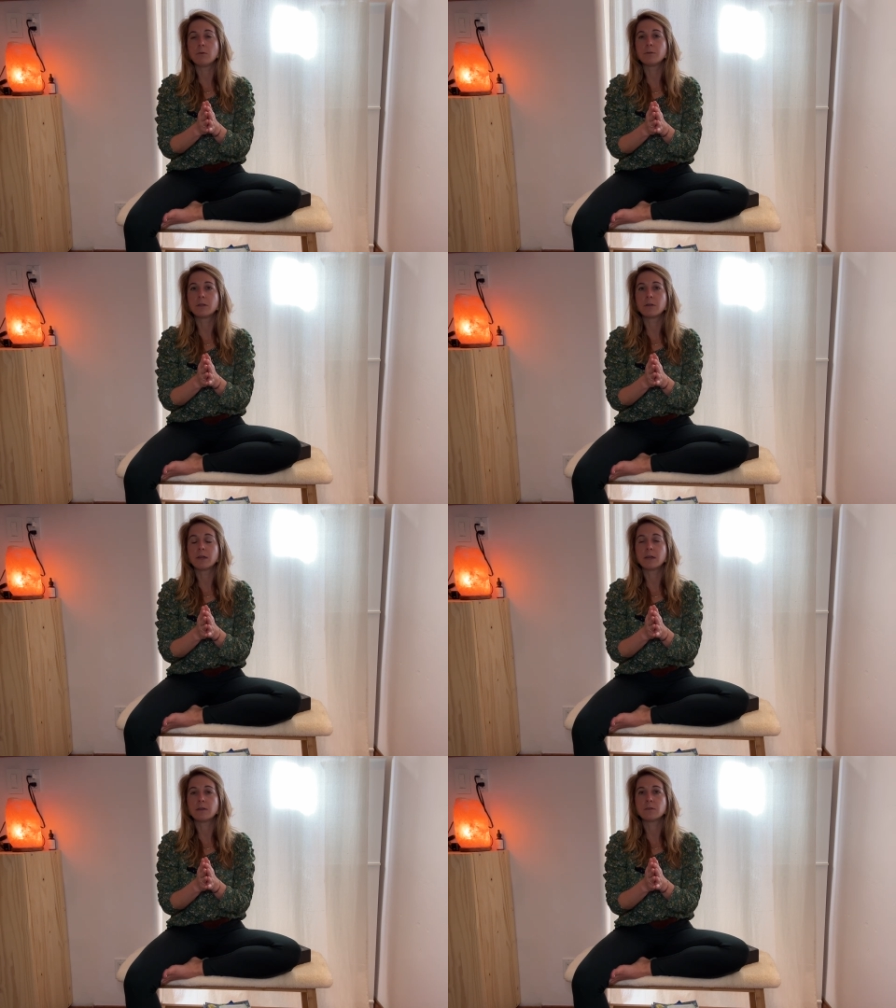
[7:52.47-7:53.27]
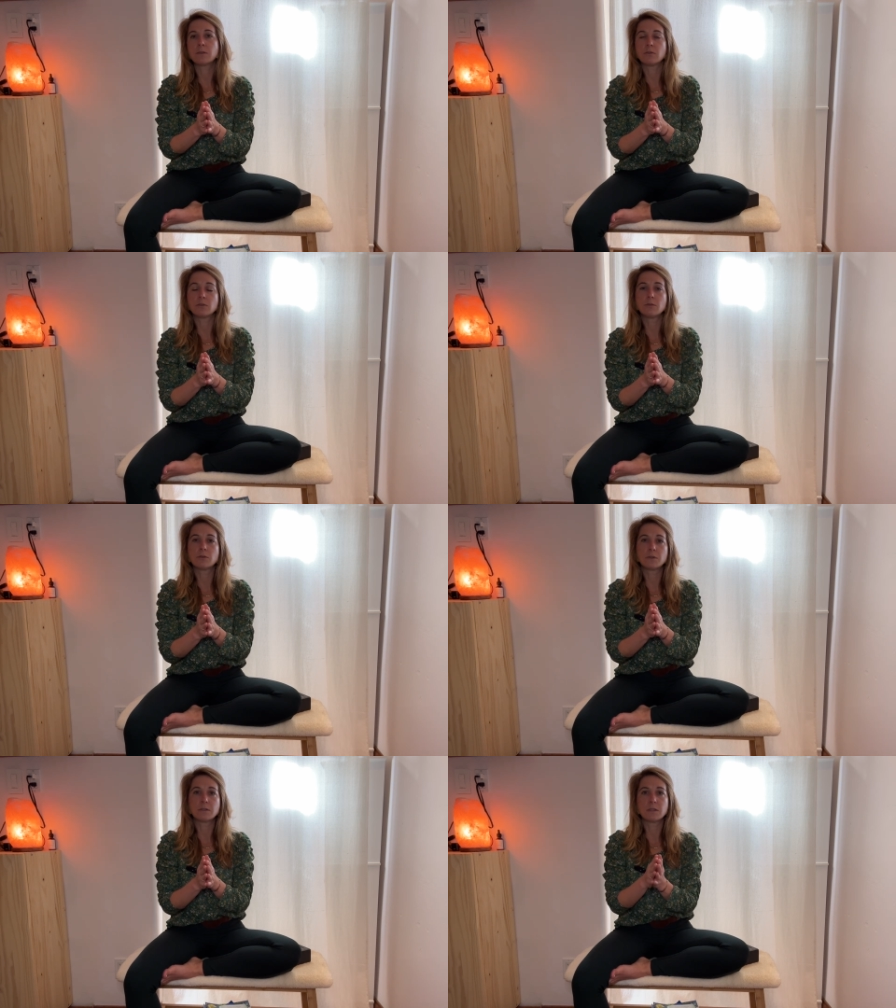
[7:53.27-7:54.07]
holding your hands and your
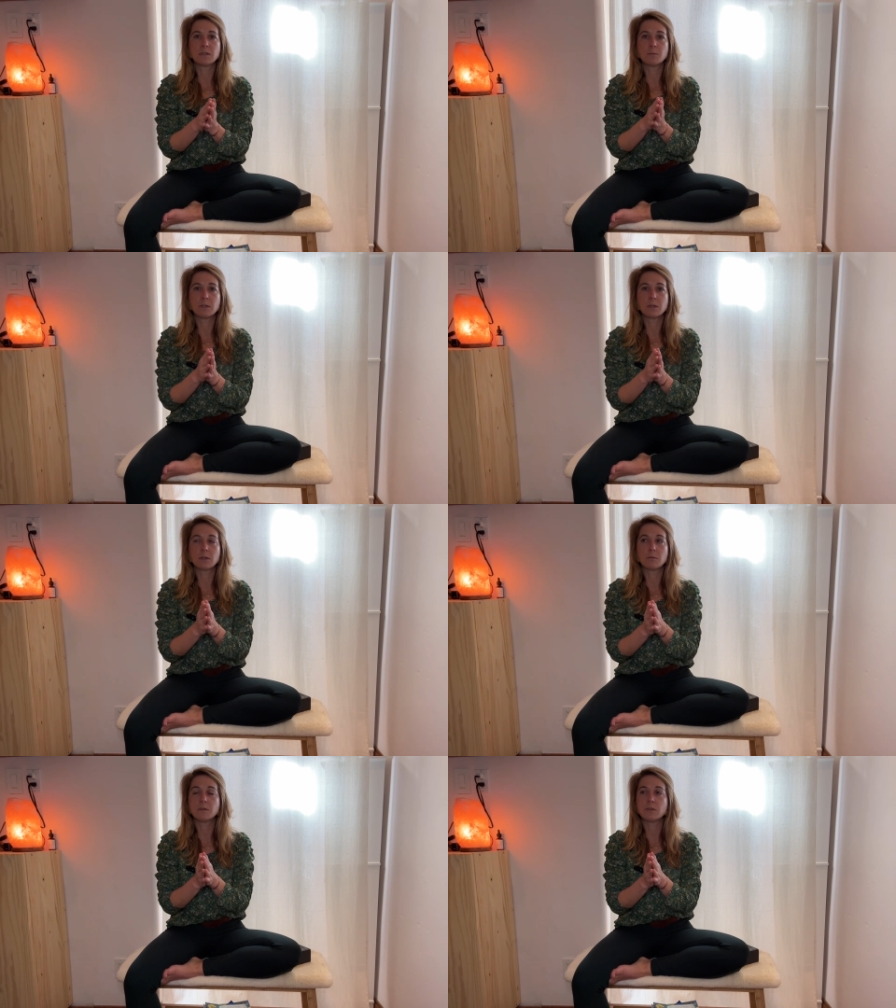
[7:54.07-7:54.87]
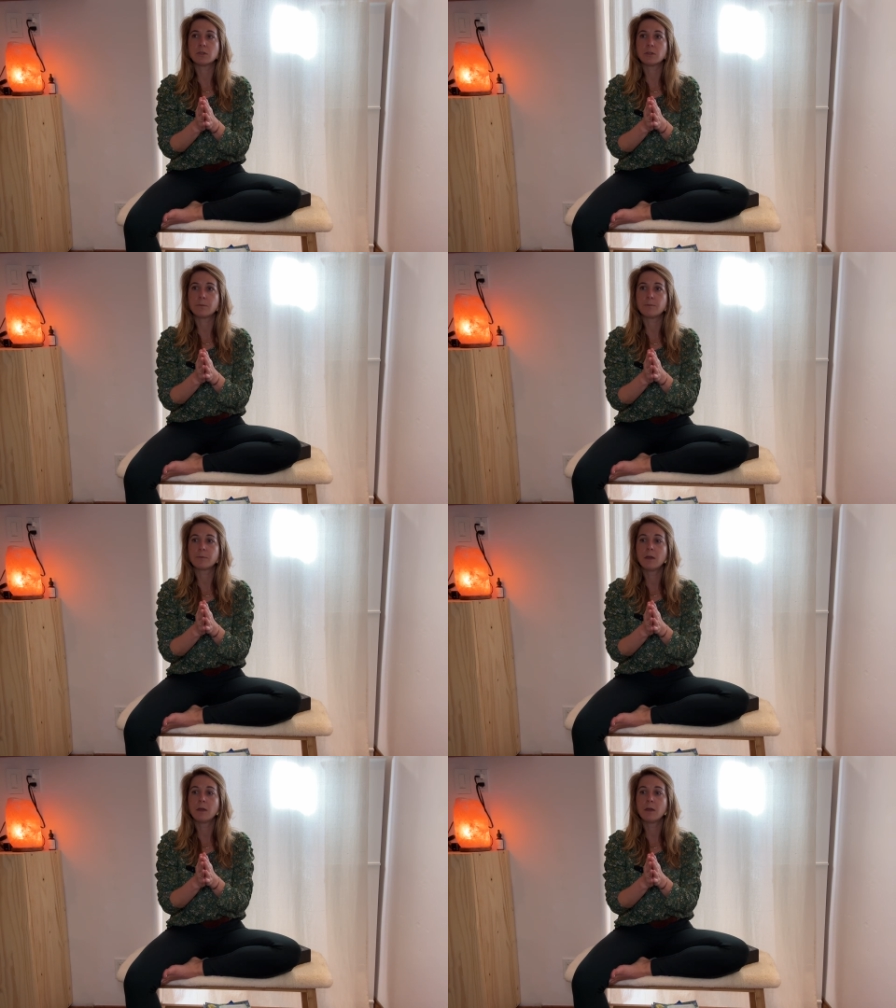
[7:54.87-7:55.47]
shoulders in this particular position,